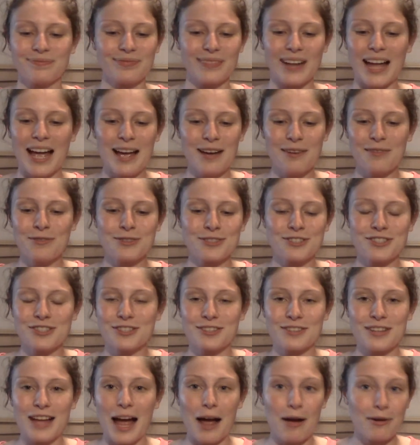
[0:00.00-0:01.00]
I was
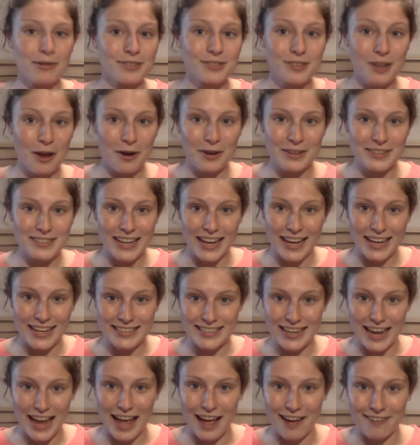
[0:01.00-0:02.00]
so excited
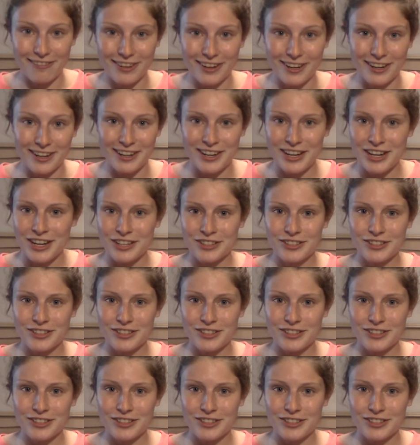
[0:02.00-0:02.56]
to have her.